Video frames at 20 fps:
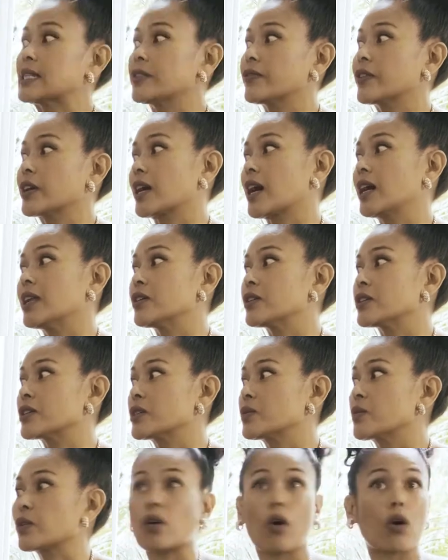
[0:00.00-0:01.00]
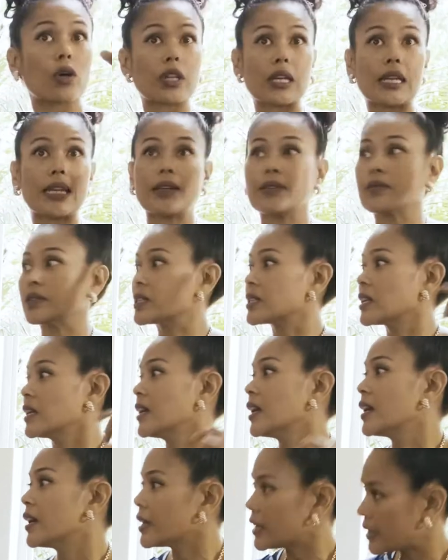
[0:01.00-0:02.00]
different colors with all the leaves.
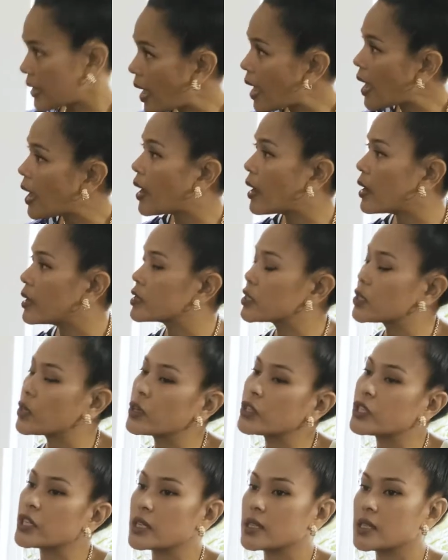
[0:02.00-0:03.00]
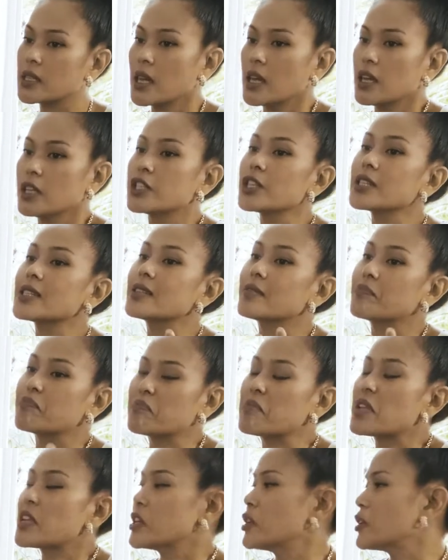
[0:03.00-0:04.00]
Ooh, yeah, wow. So just
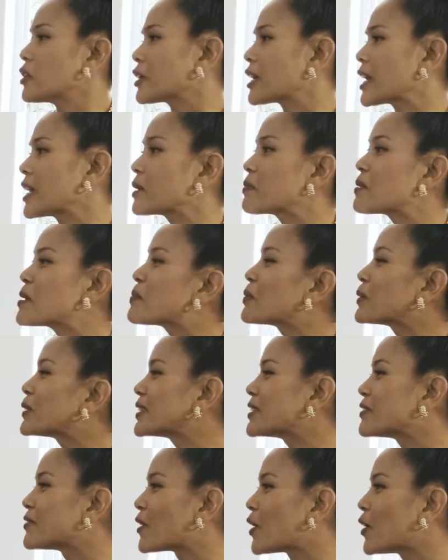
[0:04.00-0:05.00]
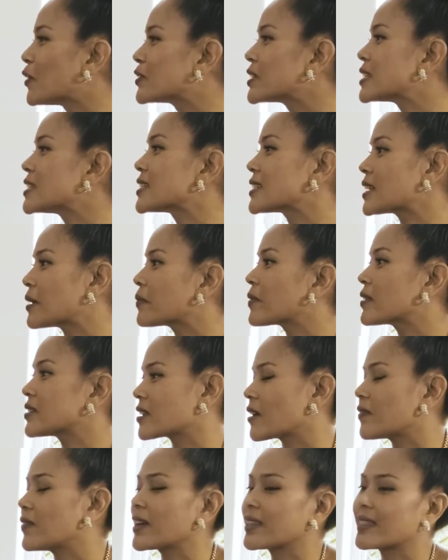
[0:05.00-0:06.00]
getting people involved sure, and yep.
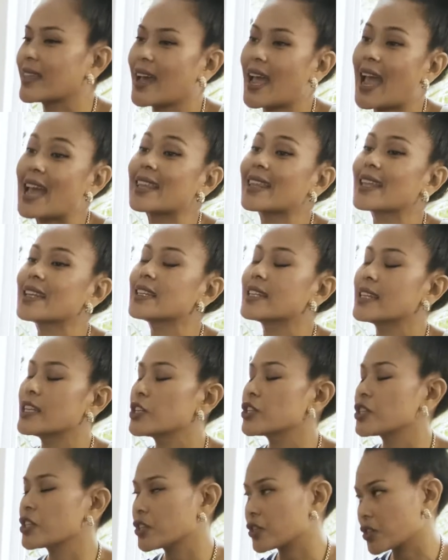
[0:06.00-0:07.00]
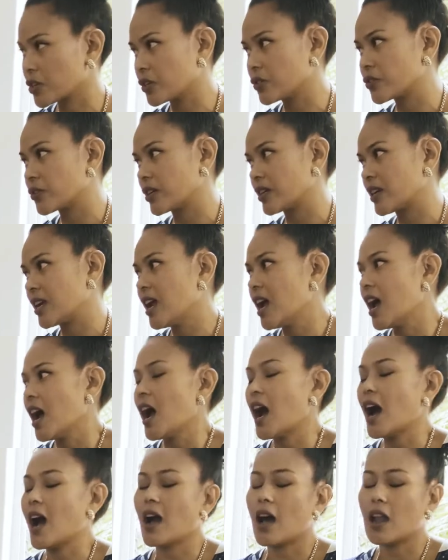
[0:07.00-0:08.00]
stuff like that, yep. and then teaching children.
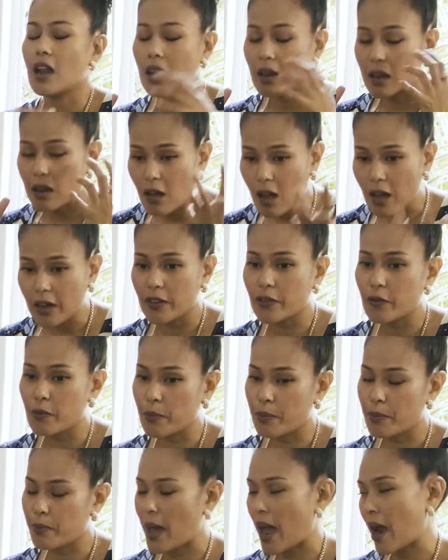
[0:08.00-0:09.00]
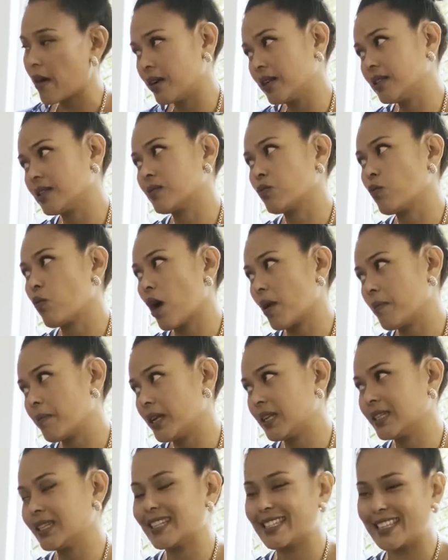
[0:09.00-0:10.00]
Yeah. A lot of parents want
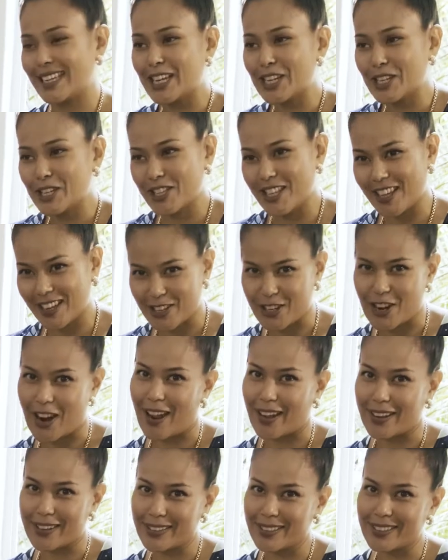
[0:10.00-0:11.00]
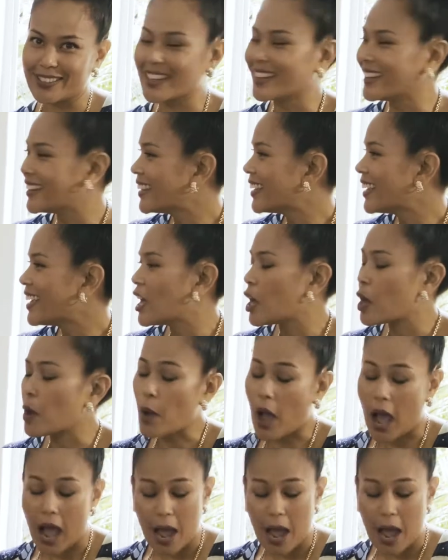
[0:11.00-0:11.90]
me to teach their child. That's great.